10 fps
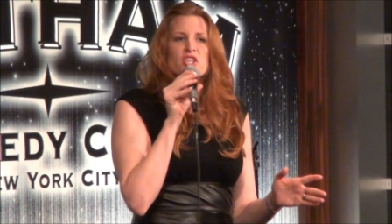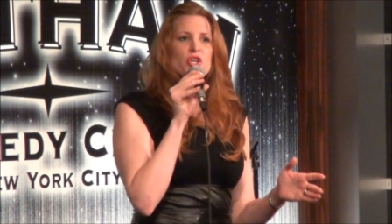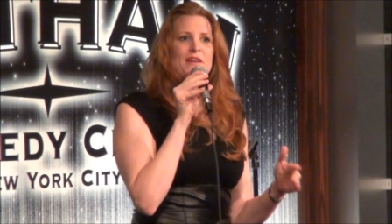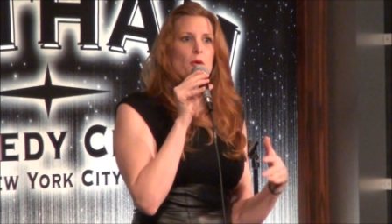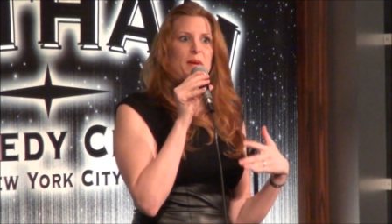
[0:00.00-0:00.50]

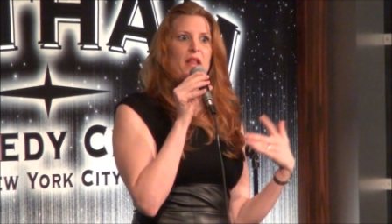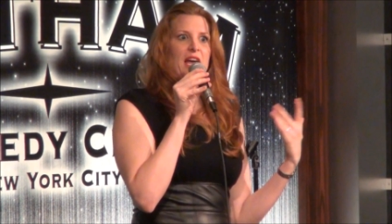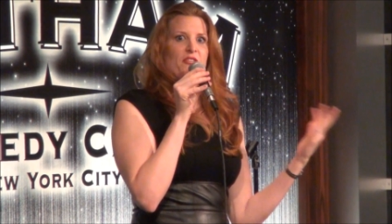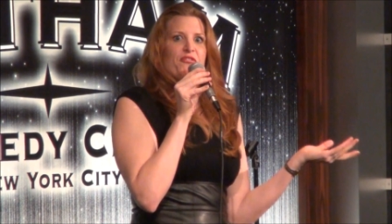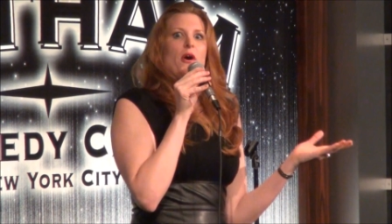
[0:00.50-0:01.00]
She'll never be
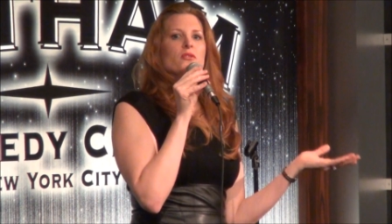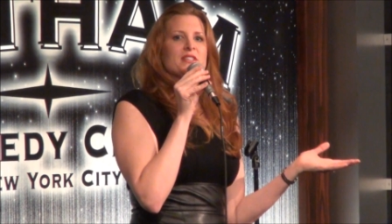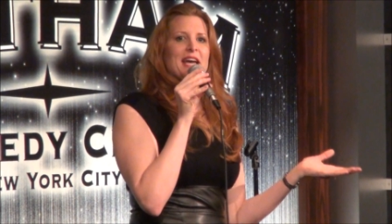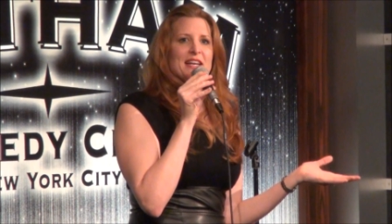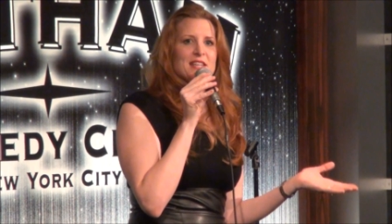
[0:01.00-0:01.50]
like a
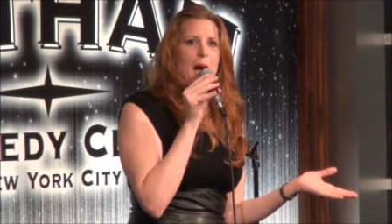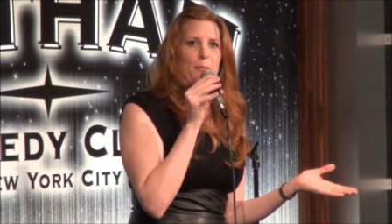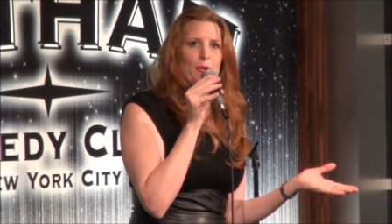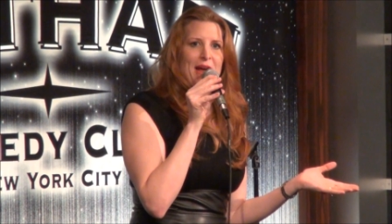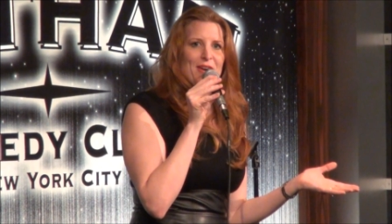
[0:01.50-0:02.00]
phone sex
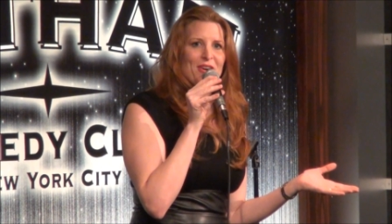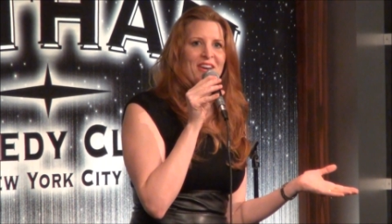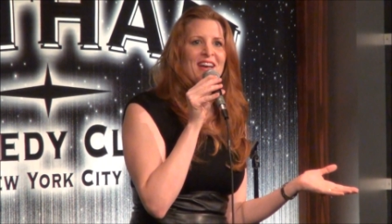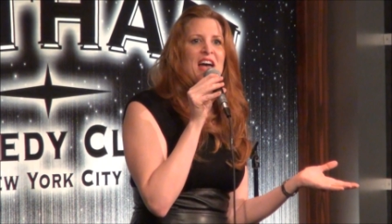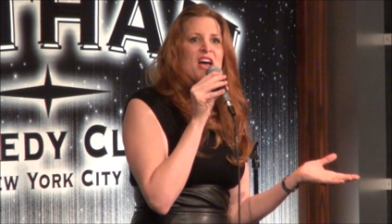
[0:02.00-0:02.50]

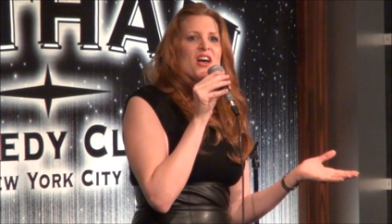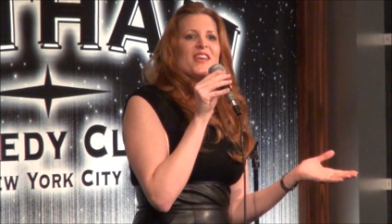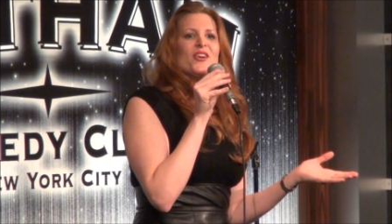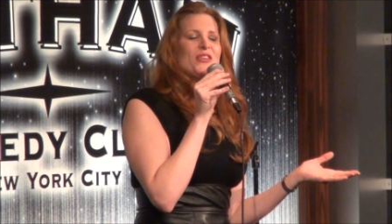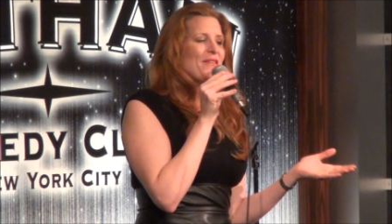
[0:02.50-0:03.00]
operator.
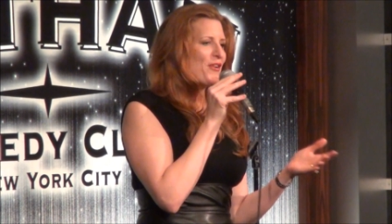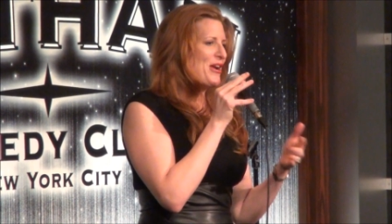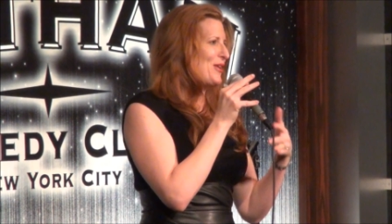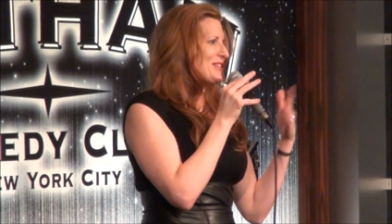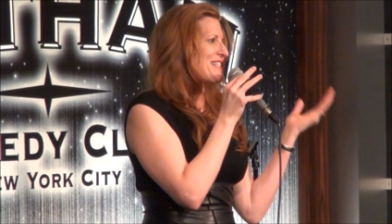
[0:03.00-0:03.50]
You'll
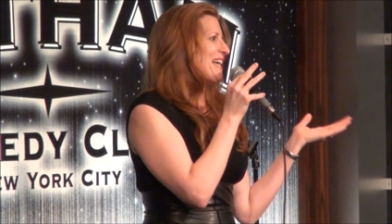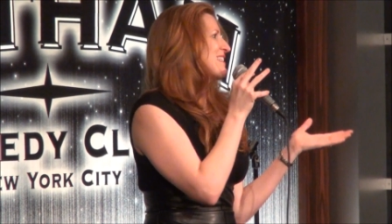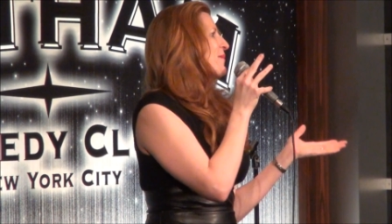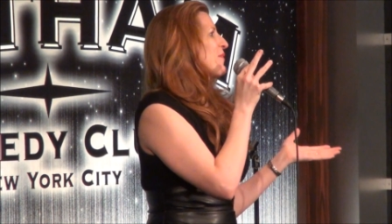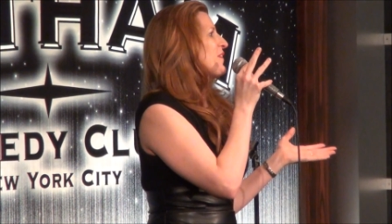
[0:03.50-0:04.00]
never hear her say
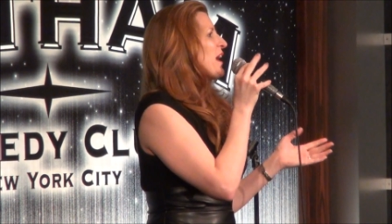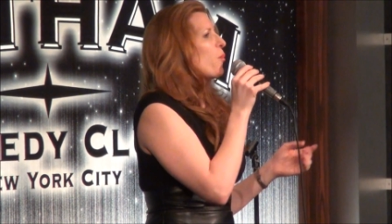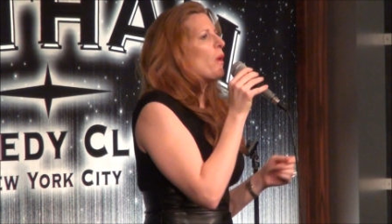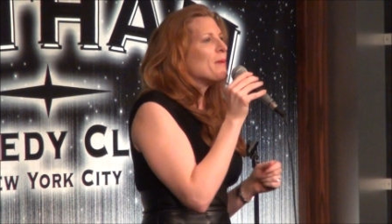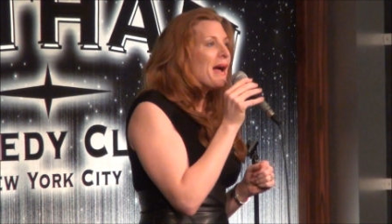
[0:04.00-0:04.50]
something
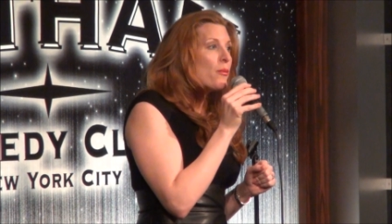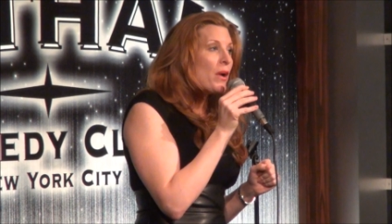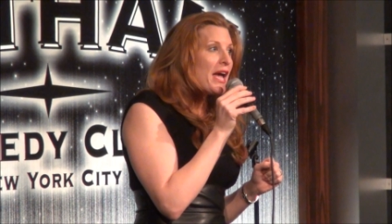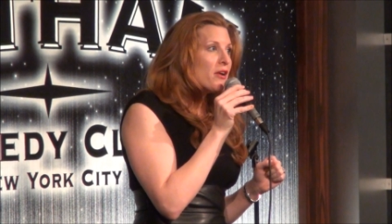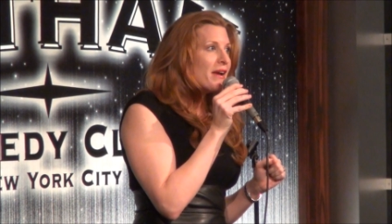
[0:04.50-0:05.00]
like, what am I
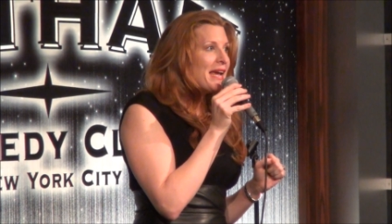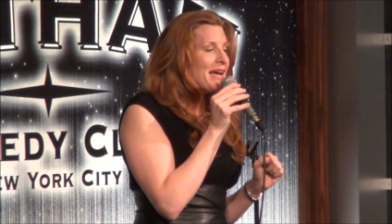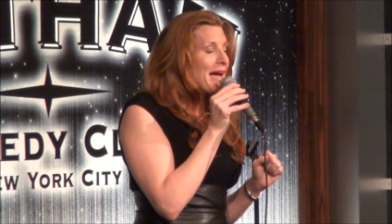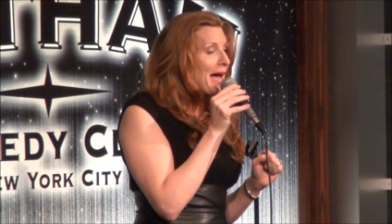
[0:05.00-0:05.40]
wearing?